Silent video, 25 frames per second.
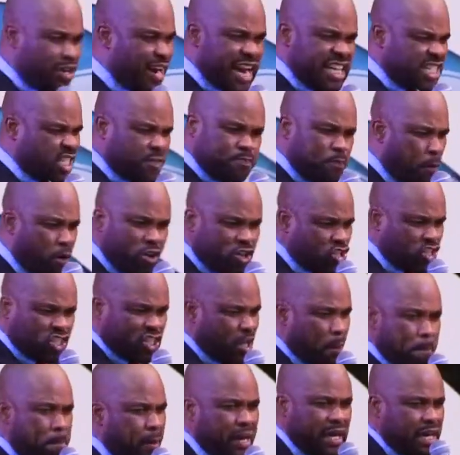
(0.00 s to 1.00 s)

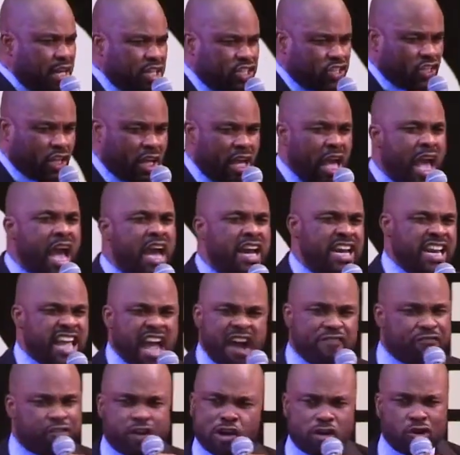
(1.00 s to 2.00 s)
responsibility, they
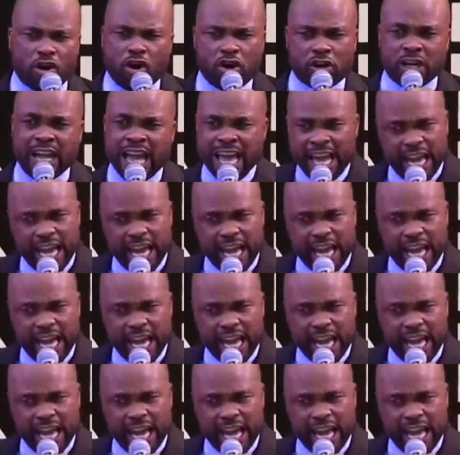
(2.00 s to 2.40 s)
have grown